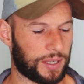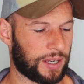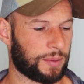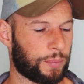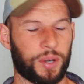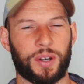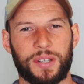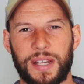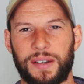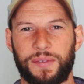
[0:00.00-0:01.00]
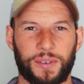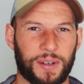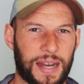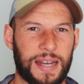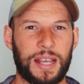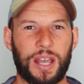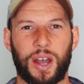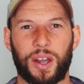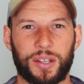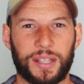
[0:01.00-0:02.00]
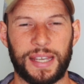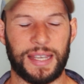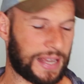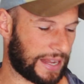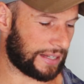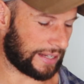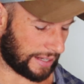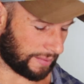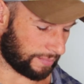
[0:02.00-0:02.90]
You know, you can put it on near infrared only and